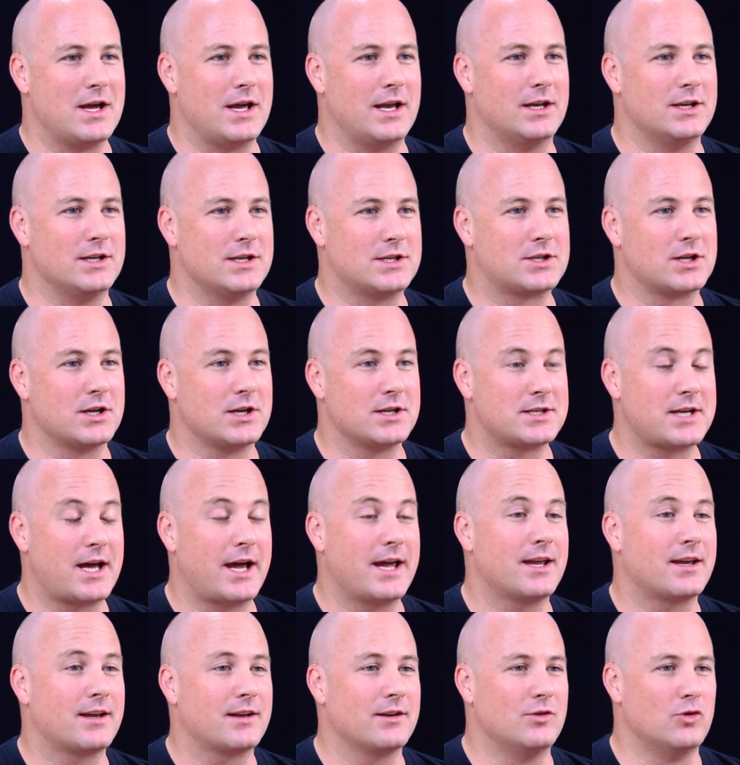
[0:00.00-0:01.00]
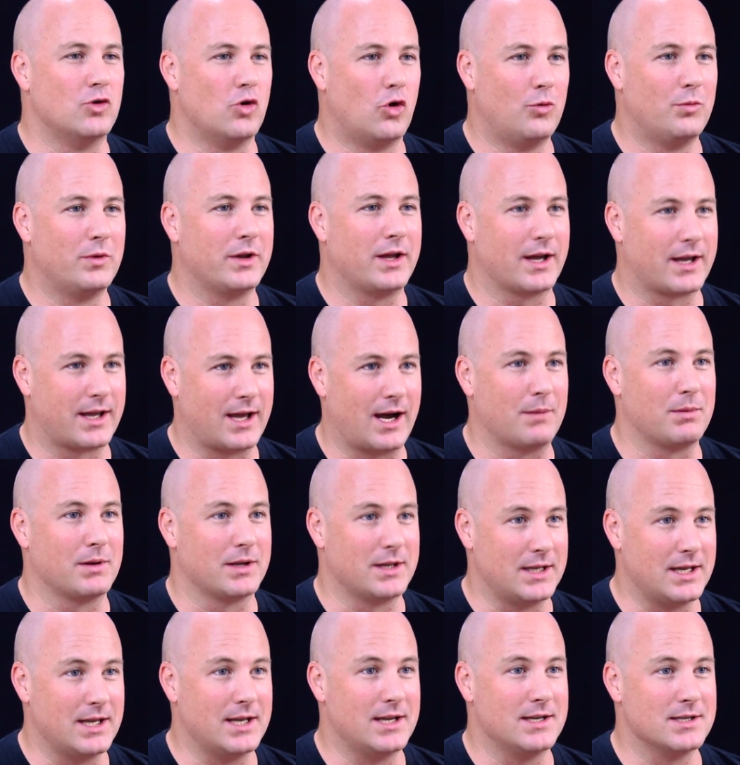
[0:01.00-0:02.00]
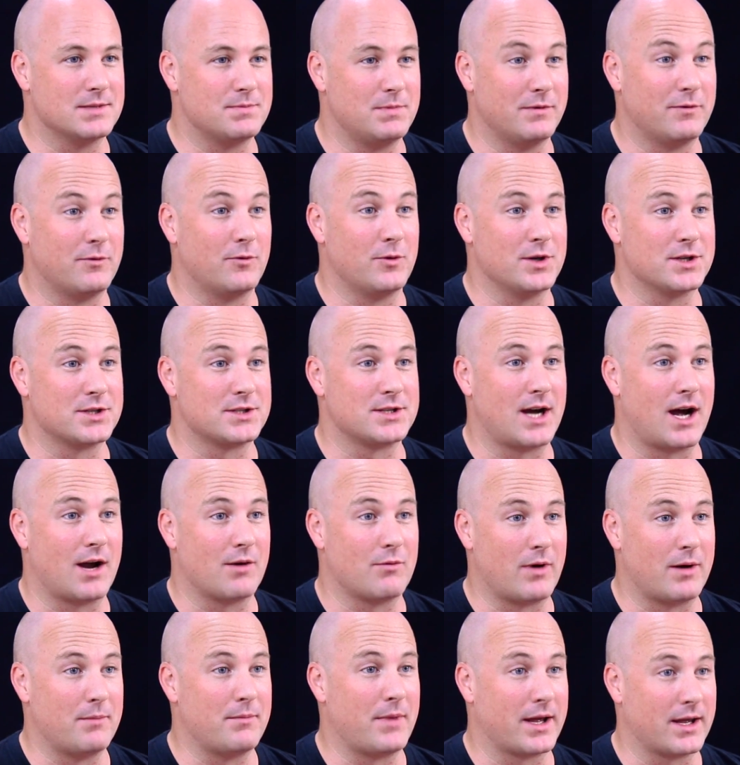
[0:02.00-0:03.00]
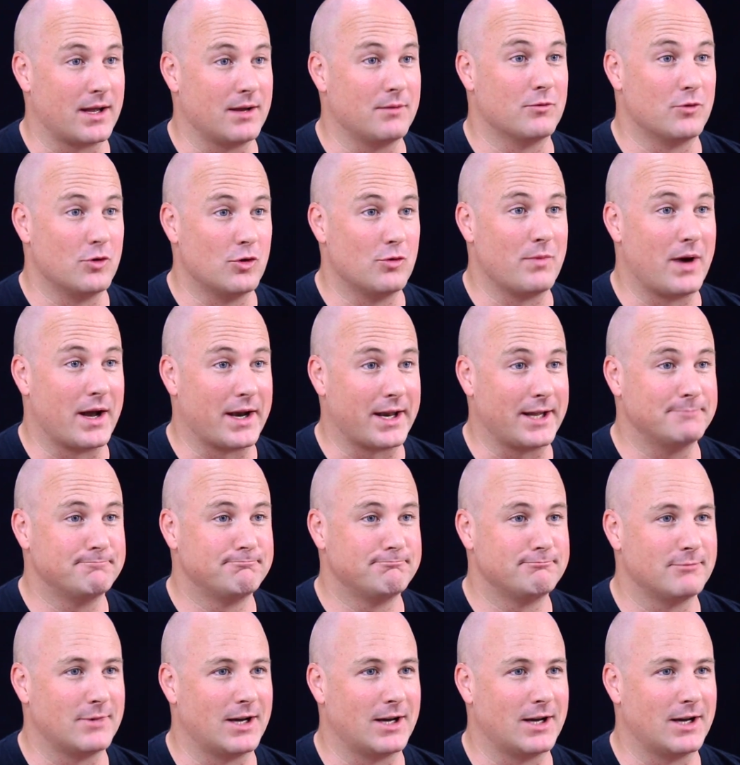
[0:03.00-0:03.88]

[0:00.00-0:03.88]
it's going to take normally a couple of years before you start making real money.